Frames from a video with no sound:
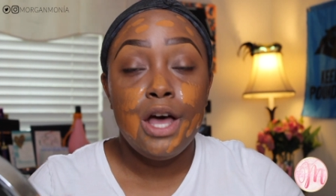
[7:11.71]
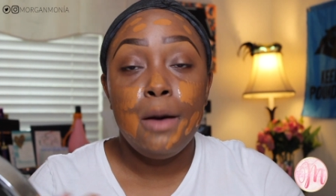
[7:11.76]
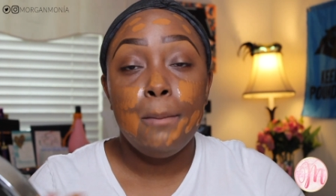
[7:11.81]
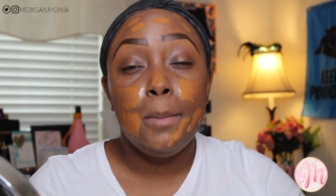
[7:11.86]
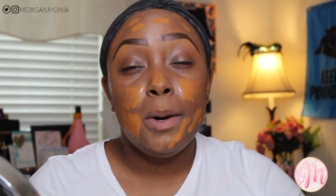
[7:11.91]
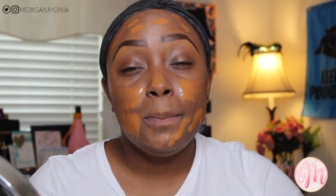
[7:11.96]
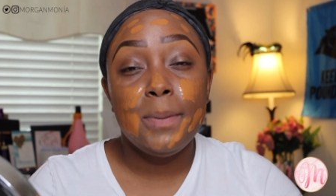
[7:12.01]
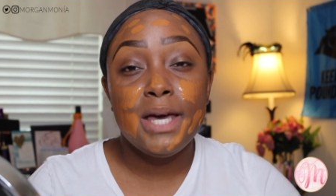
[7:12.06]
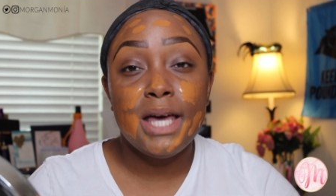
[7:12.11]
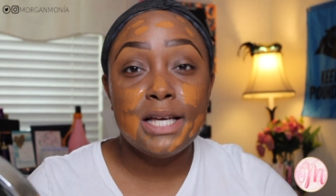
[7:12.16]

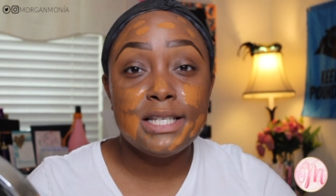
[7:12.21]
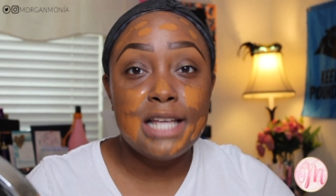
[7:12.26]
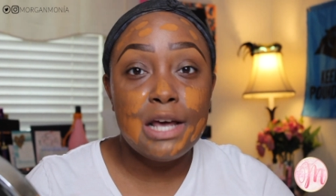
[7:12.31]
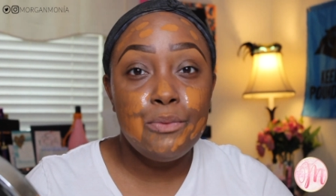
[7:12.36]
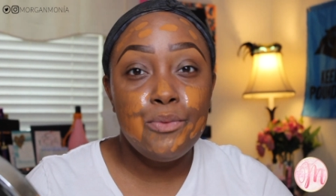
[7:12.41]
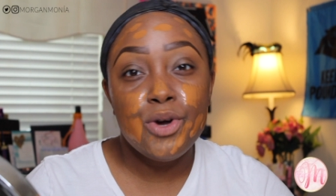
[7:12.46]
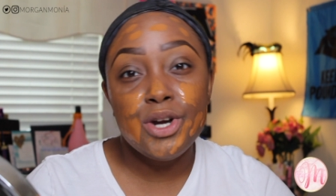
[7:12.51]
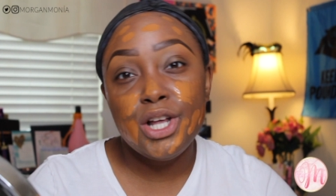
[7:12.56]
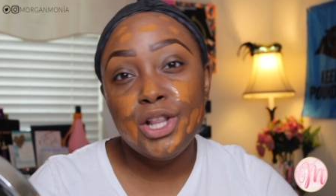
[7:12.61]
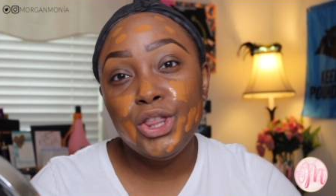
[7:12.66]
But because
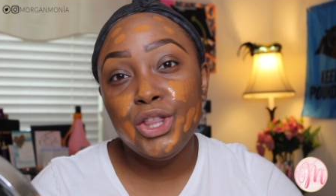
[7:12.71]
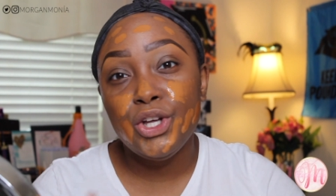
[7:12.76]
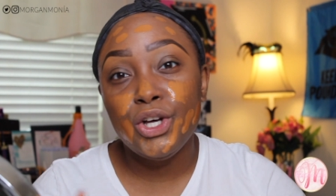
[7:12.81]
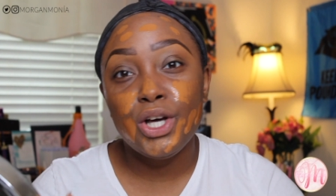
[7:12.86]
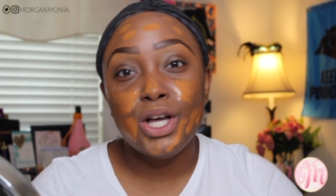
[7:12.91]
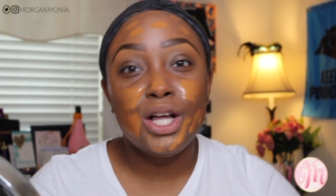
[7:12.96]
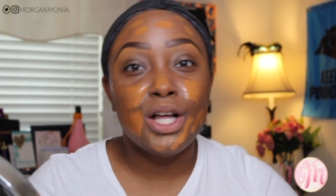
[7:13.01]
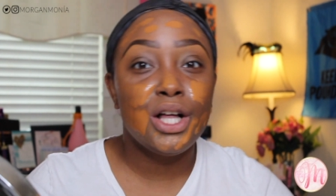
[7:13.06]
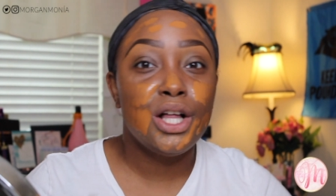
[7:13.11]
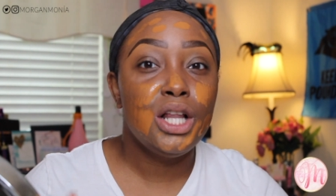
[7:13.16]
I want to
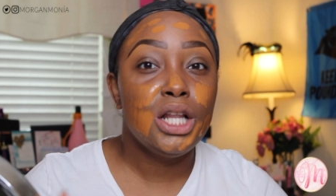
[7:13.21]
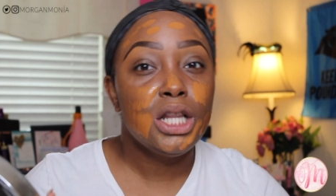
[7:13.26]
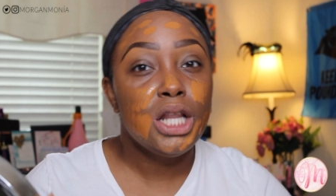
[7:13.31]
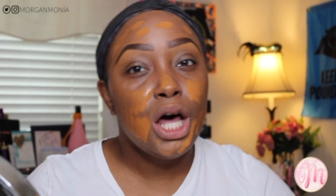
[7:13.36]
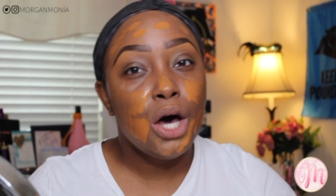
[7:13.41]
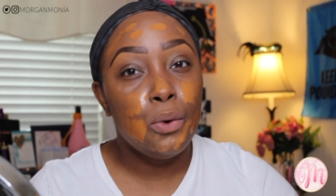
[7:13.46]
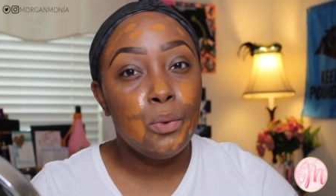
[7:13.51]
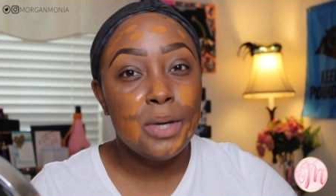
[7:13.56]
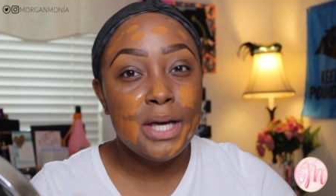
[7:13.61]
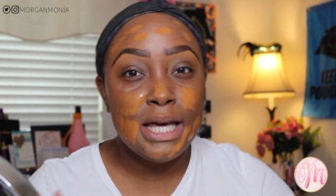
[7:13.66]
look
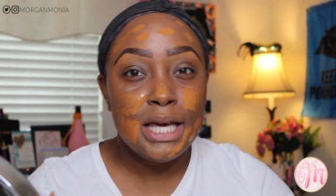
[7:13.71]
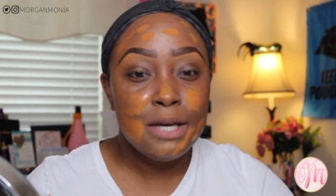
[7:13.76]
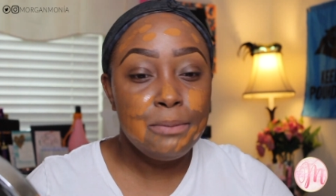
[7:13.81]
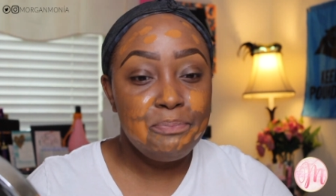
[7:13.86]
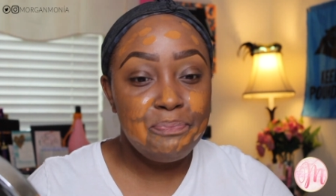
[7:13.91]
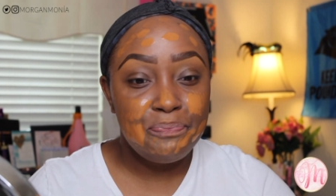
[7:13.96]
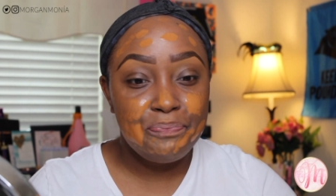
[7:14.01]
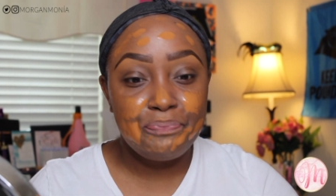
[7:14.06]
glowy,